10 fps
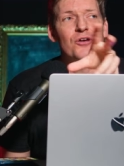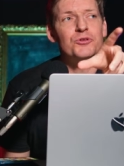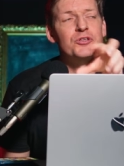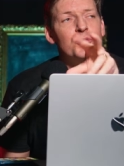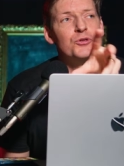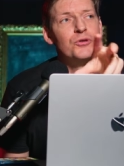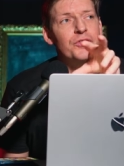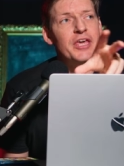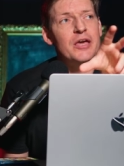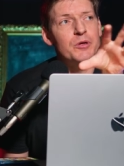I've written a book called
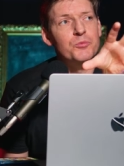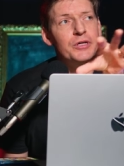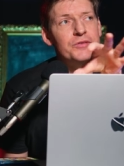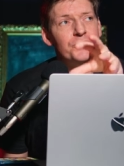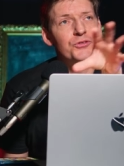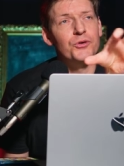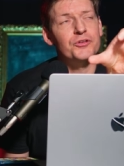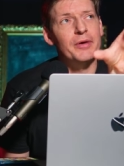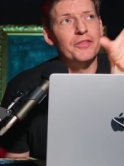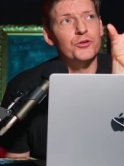The Air We Breathe that talks
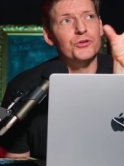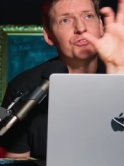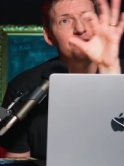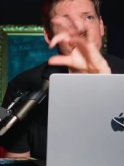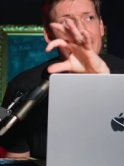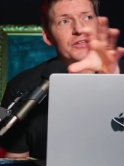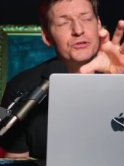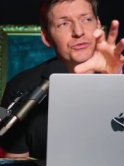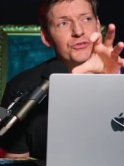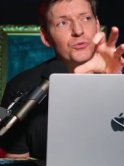about the Christian
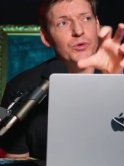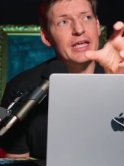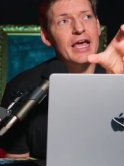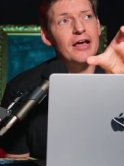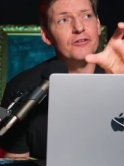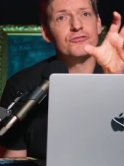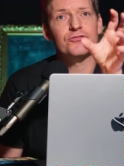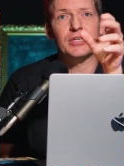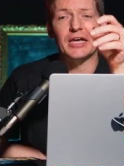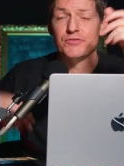values that we have
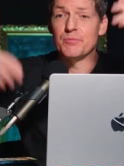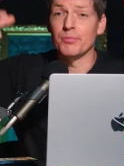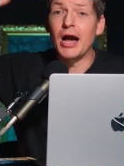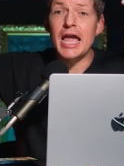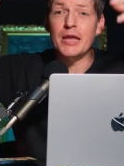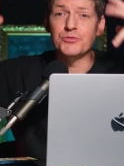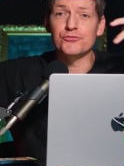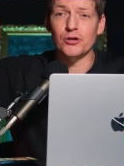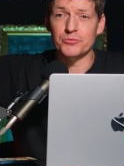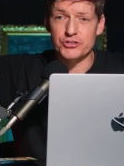kind of imbibed
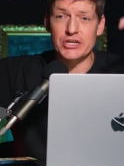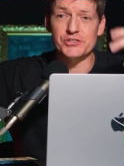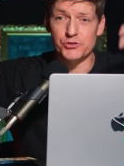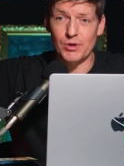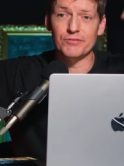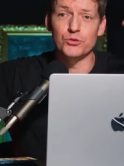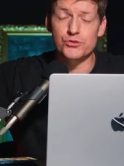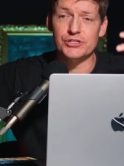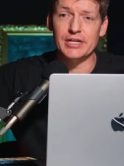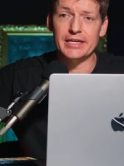from the Jesus
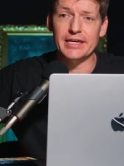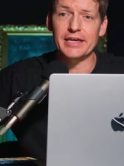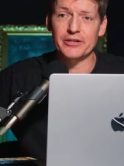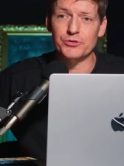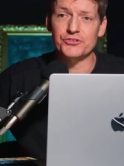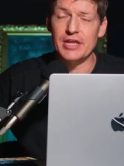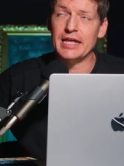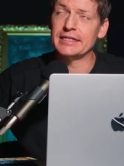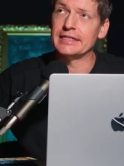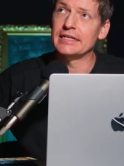Revolution, aka
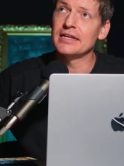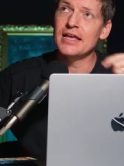Christianity.